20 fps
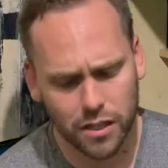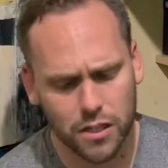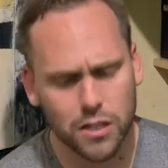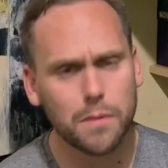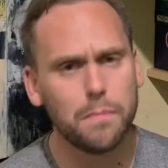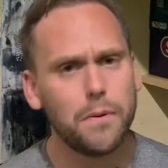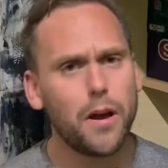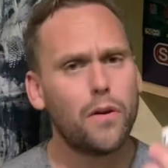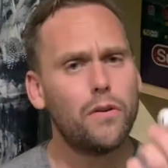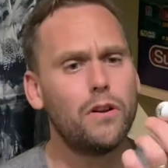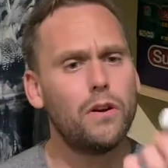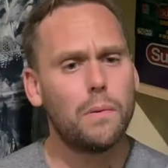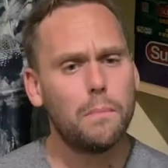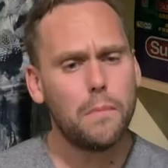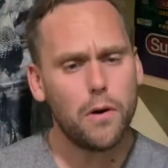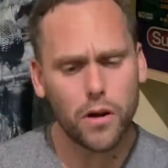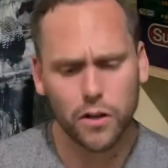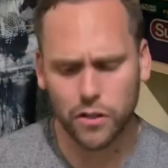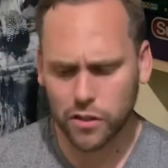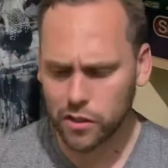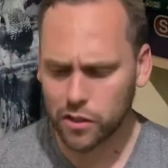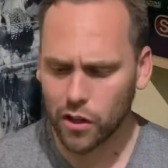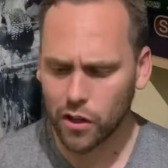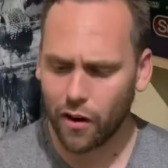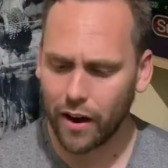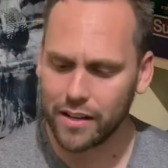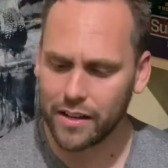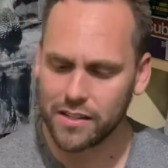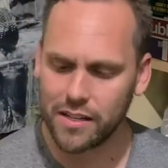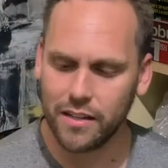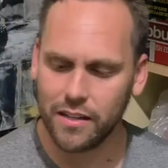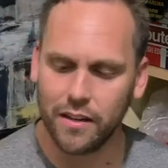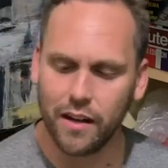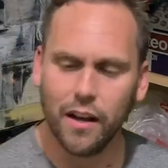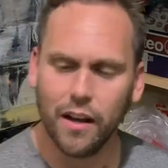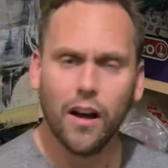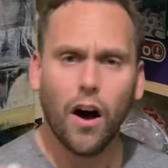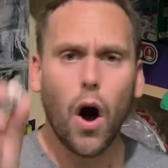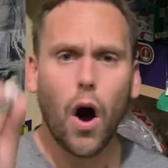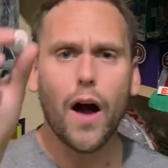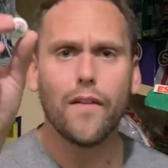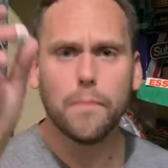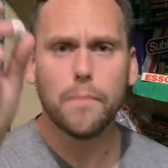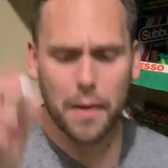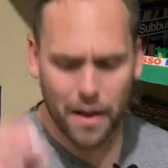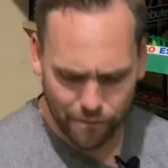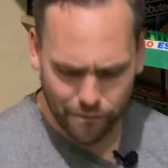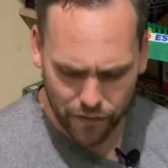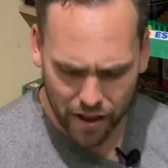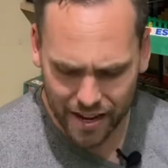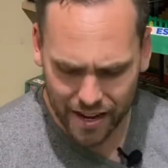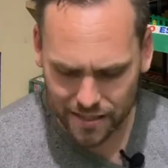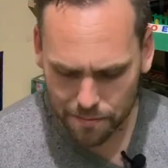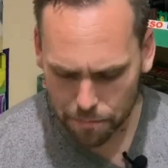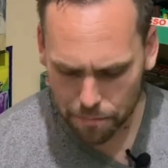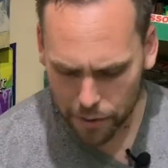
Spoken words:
into my own little merchandising. I have about 1,000